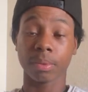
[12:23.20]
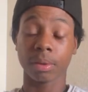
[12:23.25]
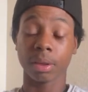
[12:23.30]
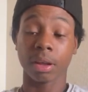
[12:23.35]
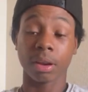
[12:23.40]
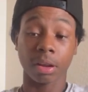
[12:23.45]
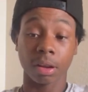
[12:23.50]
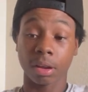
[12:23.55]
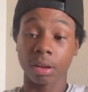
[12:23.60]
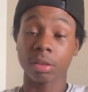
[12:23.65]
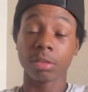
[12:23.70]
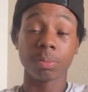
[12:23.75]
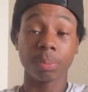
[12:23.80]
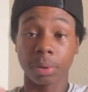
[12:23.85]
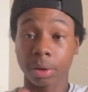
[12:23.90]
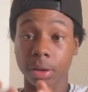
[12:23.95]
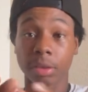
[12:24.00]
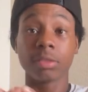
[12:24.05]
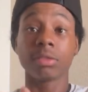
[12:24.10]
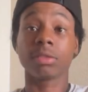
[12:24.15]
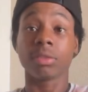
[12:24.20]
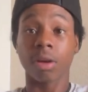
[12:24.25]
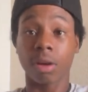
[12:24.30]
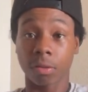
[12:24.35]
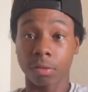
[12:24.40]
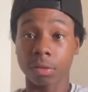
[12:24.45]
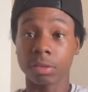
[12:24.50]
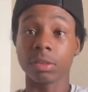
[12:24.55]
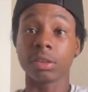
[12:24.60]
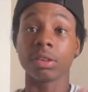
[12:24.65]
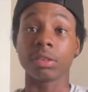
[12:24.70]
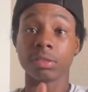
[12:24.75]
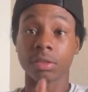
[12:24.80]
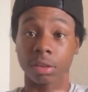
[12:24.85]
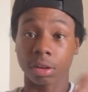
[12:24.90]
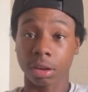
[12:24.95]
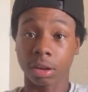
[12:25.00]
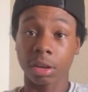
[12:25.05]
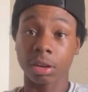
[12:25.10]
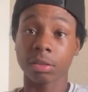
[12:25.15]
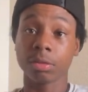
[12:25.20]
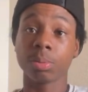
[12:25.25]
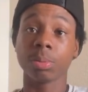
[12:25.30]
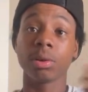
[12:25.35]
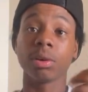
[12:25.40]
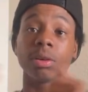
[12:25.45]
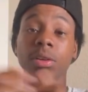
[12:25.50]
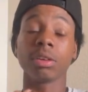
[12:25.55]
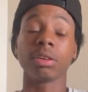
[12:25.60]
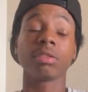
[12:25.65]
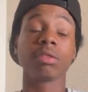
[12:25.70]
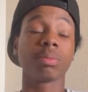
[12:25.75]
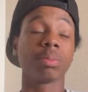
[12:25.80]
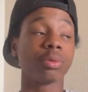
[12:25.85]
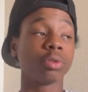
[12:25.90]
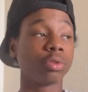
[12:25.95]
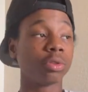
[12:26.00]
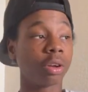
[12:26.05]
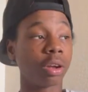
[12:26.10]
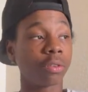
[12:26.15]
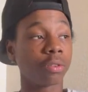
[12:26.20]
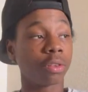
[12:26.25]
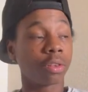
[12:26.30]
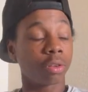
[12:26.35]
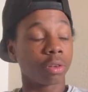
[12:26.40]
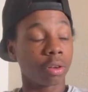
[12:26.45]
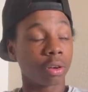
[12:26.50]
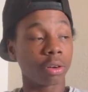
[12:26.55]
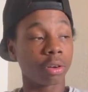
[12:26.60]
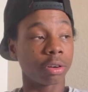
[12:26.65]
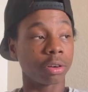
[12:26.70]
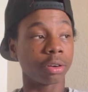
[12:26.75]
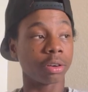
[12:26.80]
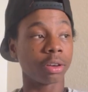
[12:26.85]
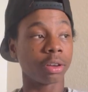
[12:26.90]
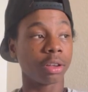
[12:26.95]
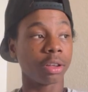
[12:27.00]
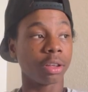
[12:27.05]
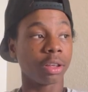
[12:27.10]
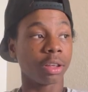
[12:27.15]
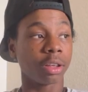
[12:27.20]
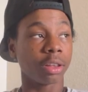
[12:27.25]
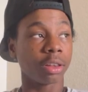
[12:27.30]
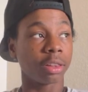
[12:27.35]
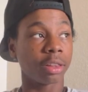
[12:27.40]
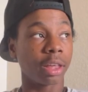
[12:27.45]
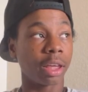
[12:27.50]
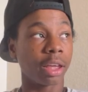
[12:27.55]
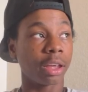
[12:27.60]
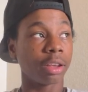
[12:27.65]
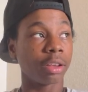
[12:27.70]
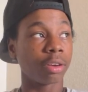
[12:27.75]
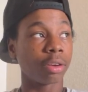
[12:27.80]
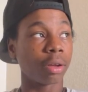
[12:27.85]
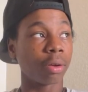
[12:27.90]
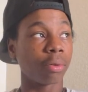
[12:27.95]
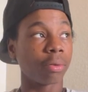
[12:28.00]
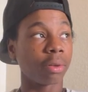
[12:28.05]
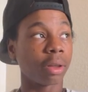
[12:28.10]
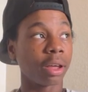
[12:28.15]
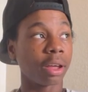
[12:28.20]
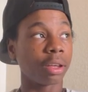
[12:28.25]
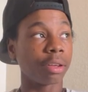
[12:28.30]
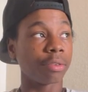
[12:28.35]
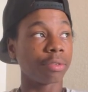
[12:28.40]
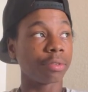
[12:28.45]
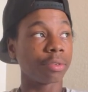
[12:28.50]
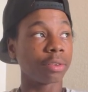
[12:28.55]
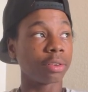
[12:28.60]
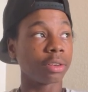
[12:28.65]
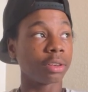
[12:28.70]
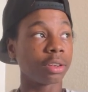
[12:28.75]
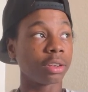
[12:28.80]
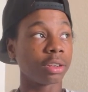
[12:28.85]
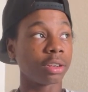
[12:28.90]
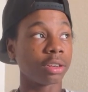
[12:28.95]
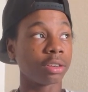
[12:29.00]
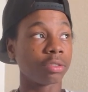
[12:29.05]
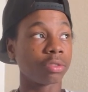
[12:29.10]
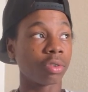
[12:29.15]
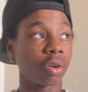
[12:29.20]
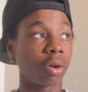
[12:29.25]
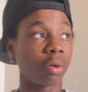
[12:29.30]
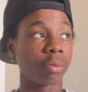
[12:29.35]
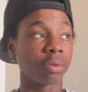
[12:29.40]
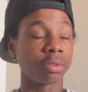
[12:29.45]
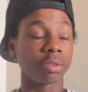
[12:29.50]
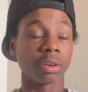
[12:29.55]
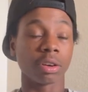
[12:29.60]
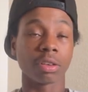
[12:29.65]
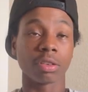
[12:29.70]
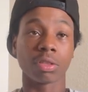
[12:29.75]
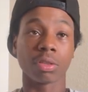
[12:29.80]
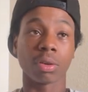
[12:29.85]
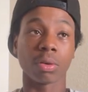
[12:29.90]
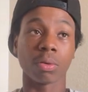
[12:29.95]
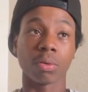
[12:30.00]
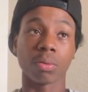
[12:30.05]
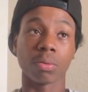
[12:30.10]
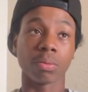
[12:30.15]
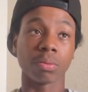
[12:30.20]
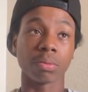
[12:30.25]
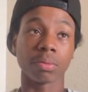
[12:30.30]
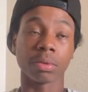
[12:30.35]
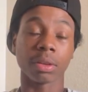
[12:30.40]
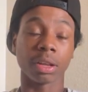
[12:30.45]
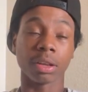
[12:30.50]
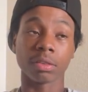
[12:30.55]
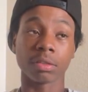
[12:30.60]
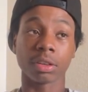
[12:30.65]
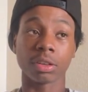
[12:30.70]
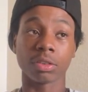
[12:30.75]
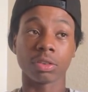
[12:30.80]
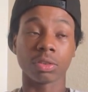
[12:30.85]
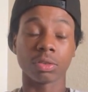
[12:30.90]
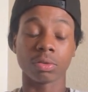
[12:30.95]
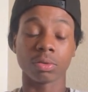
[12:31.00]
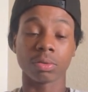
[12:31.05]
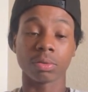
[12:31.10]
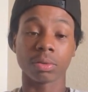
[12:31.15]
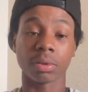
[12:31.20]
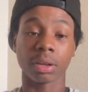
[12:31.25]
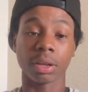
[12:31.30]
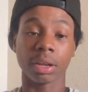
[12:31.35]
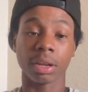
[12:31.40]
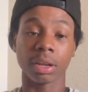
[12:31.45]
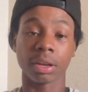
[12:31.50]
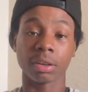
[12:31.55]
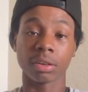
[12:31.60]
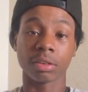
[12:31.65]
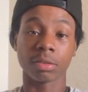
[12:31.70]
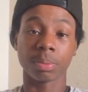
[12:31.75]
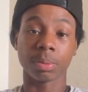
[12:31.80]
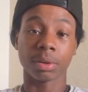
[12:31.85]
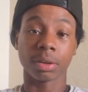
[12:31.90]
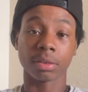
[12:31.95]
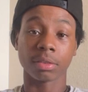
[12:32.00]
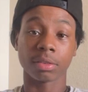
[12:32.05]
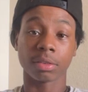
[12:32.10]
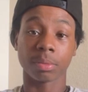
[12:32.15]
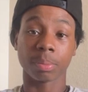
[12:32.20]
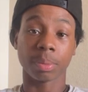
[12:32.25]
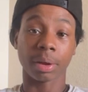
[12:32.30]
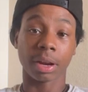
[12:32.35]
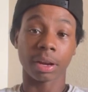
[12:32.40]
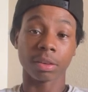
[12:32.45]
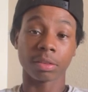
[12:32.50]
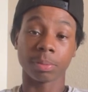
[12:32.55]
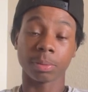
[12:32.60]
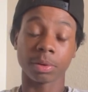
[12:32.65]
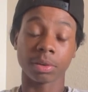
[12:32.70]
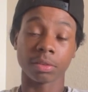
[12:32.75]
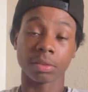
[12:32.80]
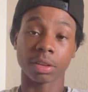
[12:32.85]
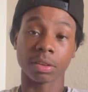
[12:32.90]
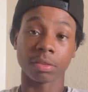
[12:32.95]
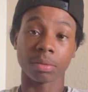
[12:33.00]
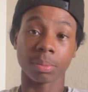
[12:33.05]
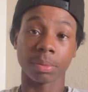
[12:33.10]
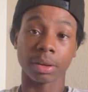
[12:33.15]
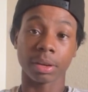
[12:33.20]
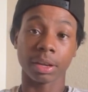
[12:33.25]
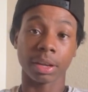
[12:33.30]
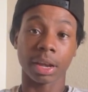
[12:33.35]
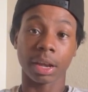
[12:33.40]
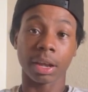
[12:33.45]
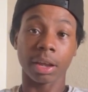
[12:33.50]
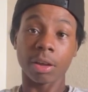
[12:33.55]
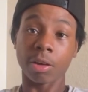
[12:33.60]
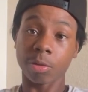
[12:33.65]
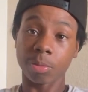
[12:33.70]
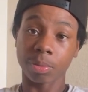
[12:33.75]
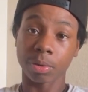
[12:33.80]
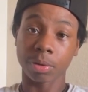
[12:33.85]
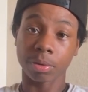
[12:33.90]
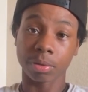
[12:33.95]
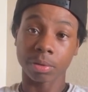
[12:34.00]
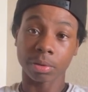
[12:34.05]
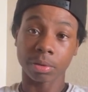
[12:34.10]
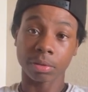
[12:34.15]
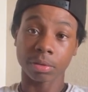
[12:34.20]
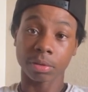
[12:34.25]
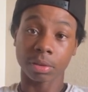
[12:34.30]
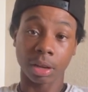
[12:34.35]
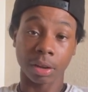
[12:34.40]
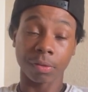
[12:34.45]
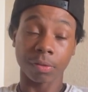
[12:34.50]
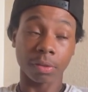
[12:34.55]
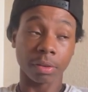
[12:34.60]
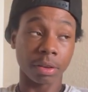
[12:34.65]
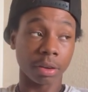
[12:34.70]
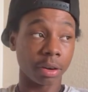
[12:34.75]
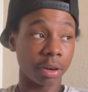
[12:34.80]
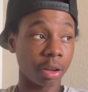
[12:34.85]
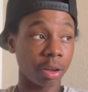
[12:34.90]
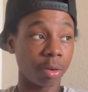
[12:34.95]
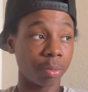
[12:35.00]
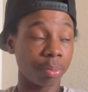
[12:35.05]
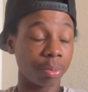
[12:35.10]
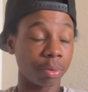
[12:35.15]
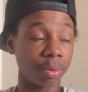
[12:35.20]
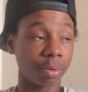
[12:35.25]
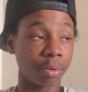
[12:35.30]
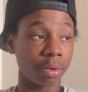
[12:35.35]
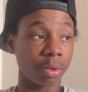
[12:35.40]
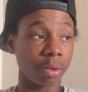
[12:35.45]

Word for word: And a good experience obviously is a good experience, but you have to learn that, you know, life is always gonna throw things at you. And just because it's a bad experience doesn't mean it can't help you. It's definitely gonna help you.